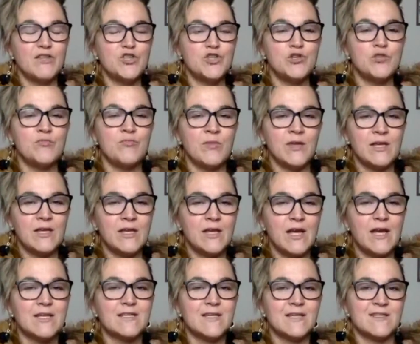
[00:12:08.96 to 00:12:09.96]
To
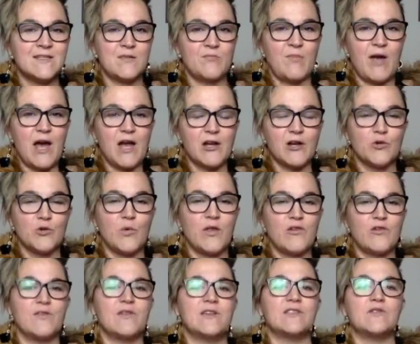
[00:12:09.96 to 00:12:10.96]
me, it doesn't matter
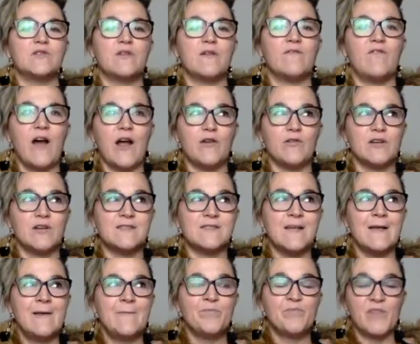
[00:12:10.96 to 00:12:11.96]
whether this virus